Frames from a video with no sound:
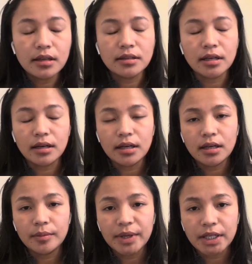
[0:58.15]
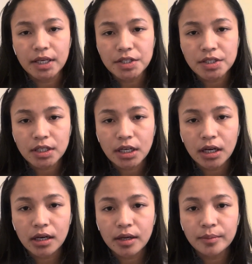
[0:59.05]
the medication
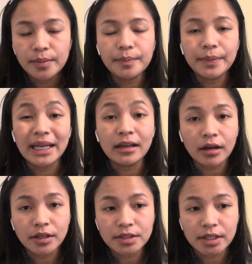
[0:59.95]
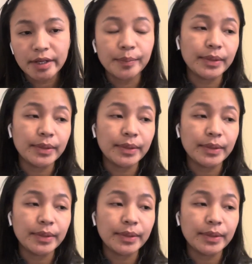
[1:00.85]
cup, pill cutter,